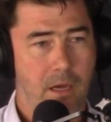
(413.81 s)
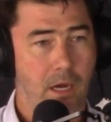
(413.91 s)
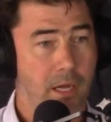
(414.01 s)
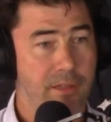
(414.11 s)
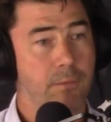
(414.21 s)

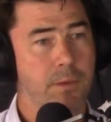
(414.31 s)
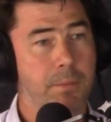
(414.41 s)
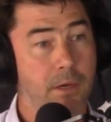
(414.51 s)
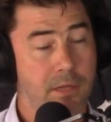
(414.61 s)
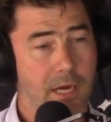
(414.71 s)
And I think we
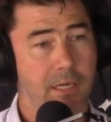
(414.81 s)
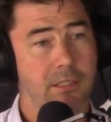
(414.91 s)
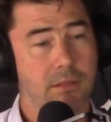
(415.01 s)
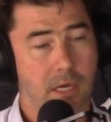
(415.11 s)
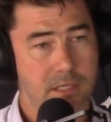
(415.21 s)
both had a,
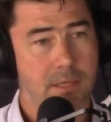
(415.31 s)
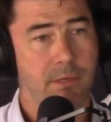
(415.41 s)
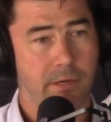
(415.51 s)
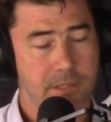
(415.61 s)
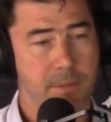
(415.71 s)
a
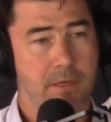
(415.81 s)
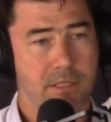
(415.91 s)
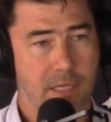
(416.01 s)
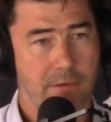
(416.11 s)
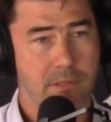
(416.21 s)
similar
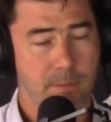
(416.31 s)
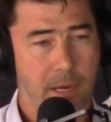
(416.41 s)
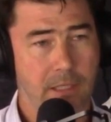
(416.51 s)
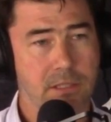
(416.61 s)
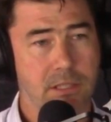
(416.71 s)
experience in that
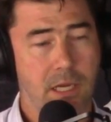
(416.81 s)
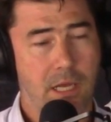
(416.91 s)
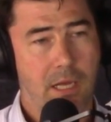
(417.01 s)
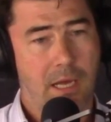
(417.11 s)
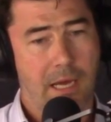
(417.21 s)
respect.
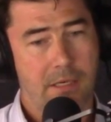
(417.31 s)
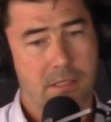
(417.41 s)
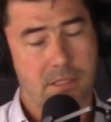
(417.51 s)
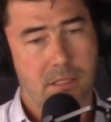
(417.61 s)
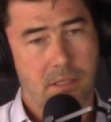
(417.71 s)

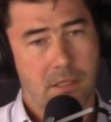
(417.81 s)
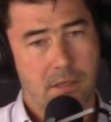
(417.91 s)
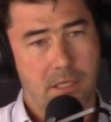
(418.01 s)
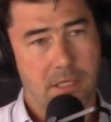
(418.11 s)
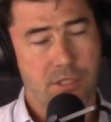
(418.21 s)
And
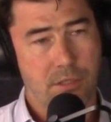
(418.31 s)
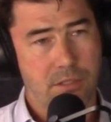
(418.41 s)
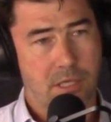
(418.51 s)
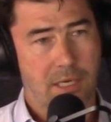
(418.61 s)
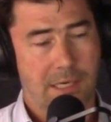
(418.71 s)
the
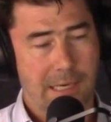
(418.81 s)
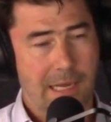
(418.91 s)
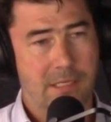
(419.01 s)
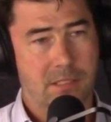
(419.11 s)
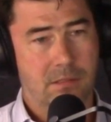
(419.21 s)
issues that had
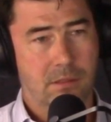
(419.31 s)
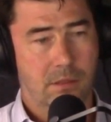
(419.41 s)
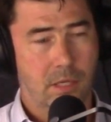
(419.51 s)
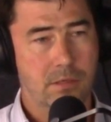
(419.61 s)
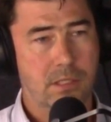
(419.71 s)
led
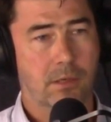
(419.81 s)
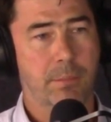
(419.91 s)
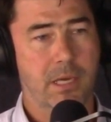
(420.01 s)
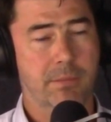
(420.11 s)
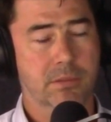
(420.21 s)
those young
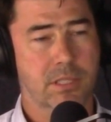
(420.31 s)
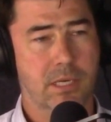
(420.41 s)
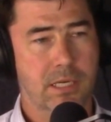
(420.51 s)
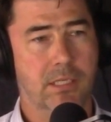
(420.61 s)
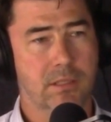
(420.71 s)
people to
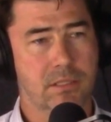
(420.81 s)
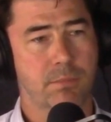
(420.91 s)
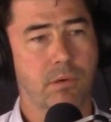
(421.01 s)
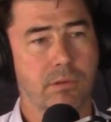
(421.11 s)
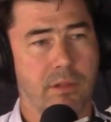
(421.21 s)
needing the
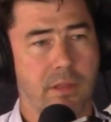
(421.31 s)
support that